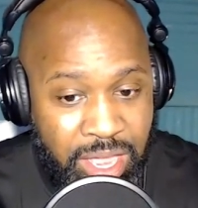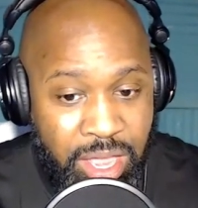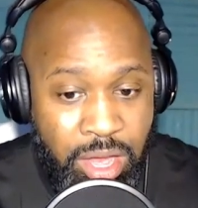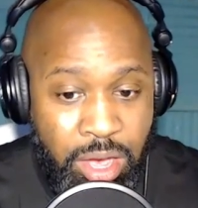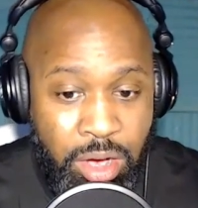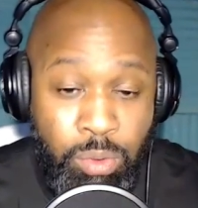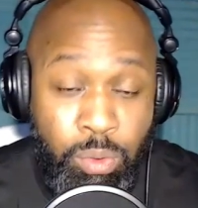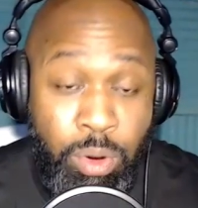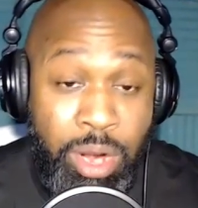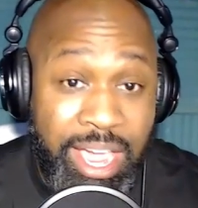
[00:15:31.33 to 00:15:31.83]

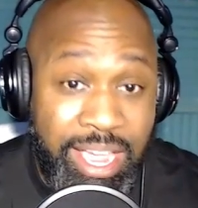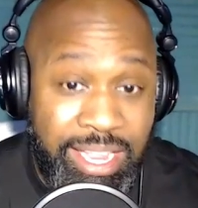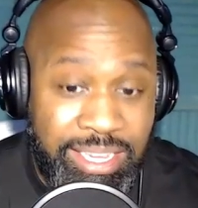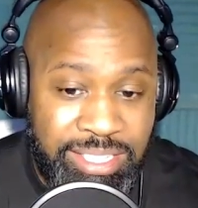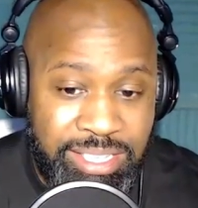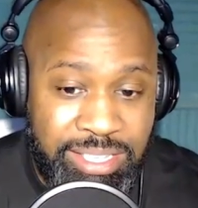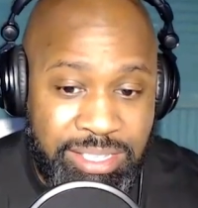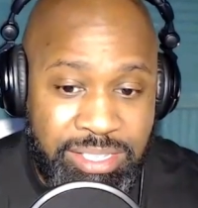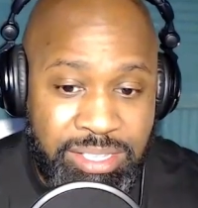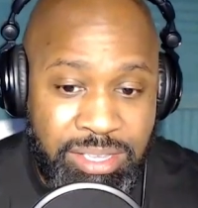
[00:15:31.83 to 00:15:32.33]

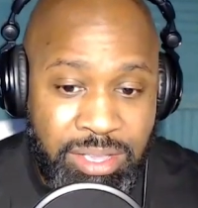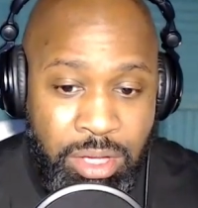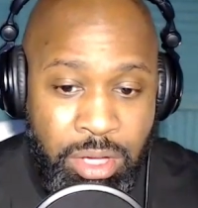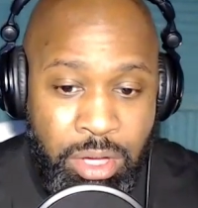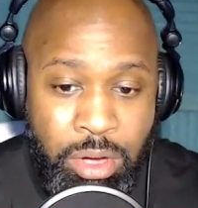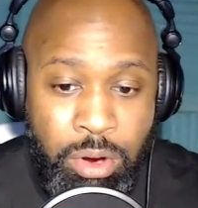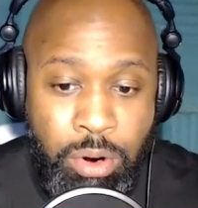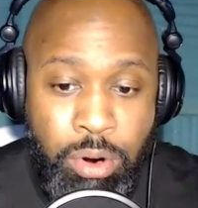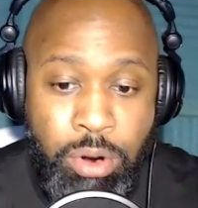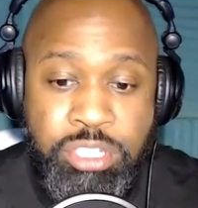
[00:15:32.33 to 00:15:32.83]
riotous,
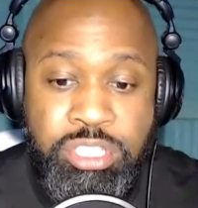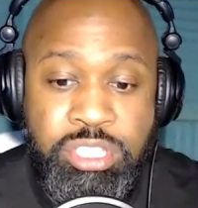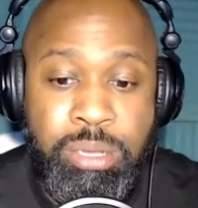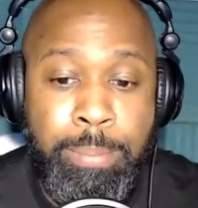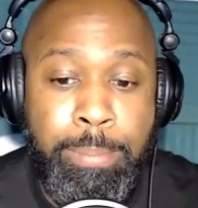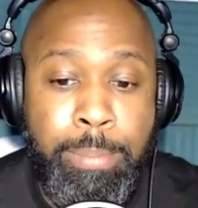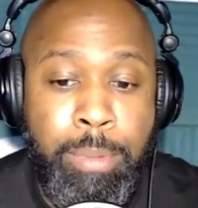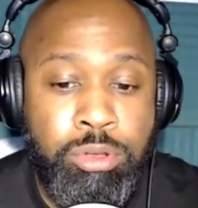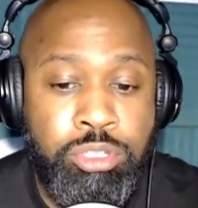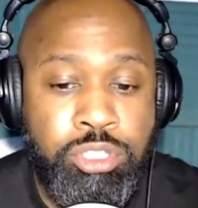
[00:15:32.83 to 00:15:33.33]
or
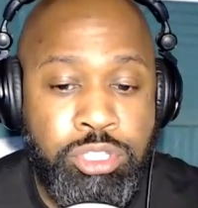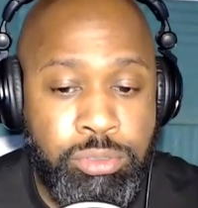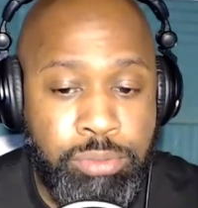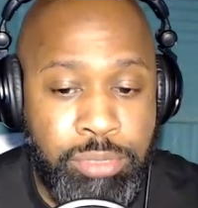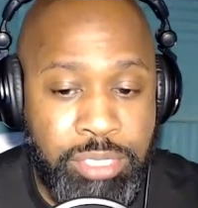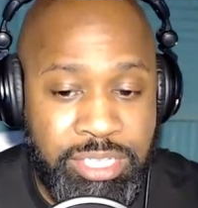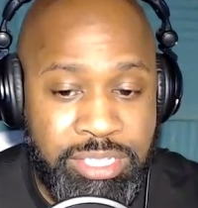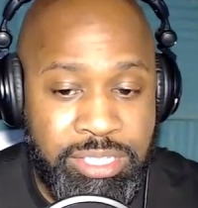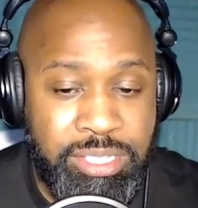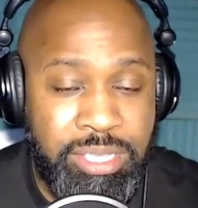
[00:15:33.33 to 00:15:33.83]

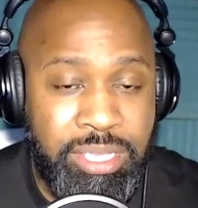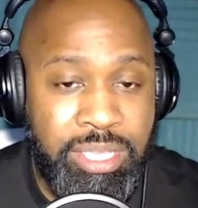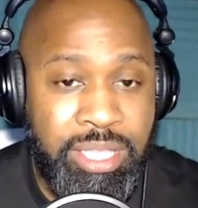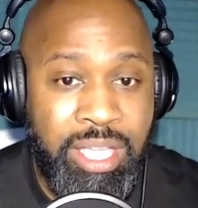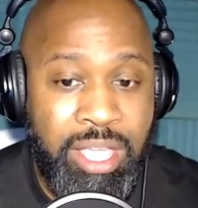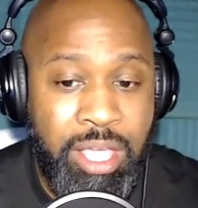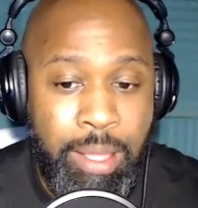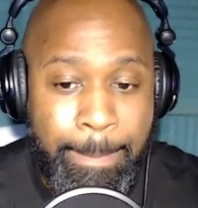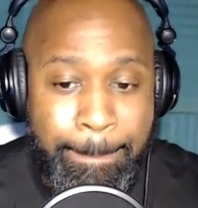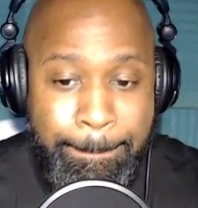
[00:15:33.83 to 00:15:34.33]
tumultuous
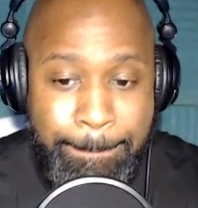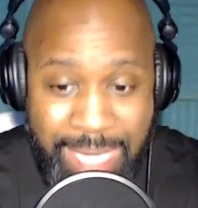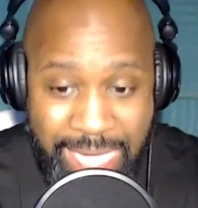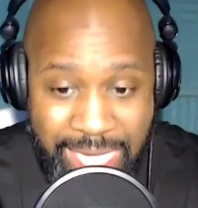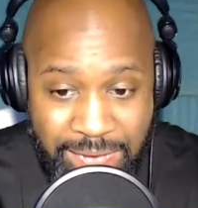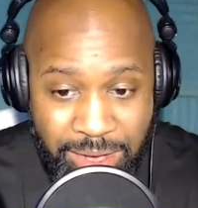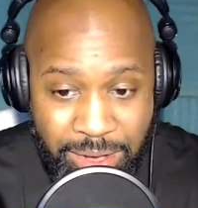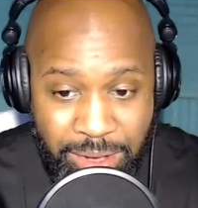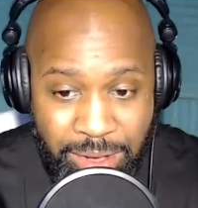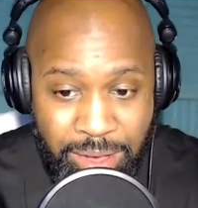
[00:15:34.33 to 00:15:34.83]

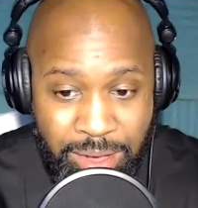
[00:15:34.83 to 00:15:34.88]
manner,